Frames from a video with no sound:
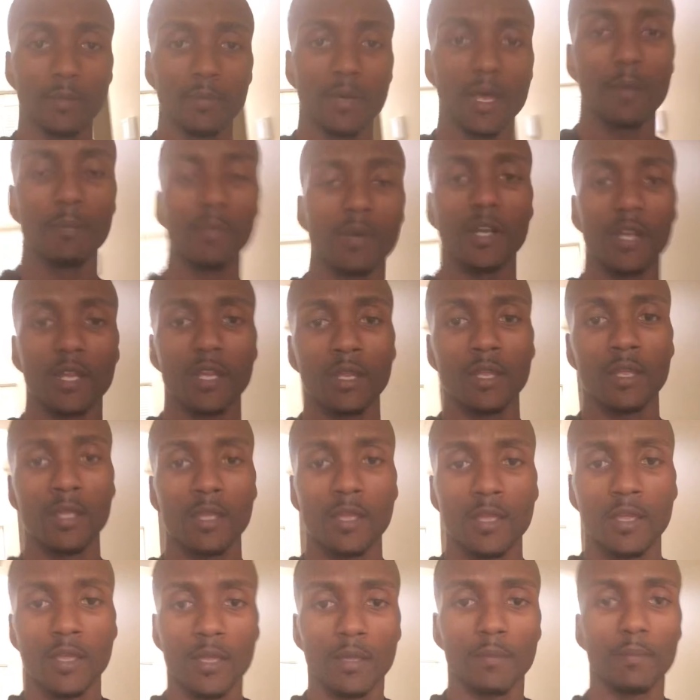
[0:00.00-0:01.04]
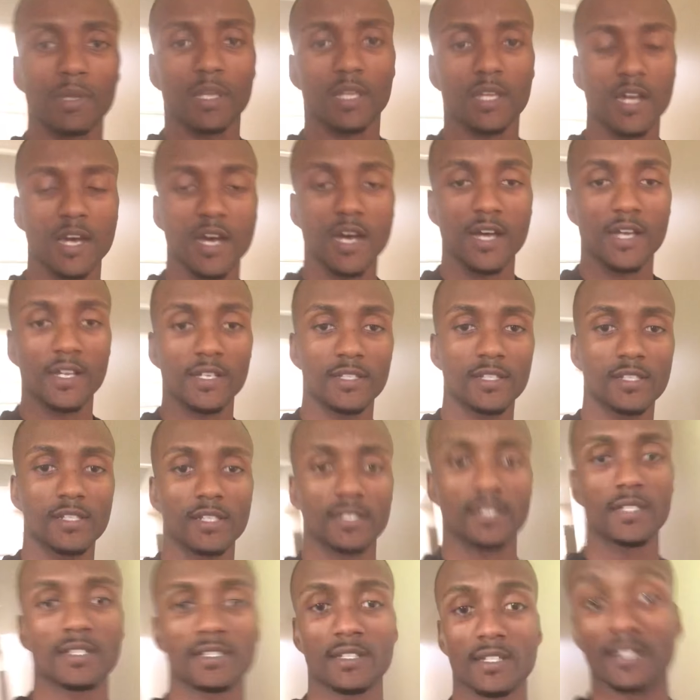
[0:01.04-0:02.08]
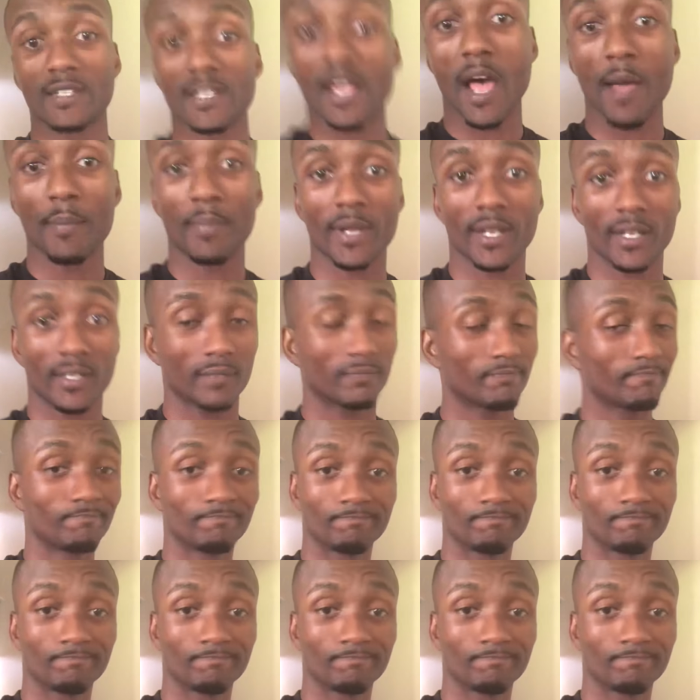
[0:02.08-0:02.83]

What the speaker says: about money because this is the topic.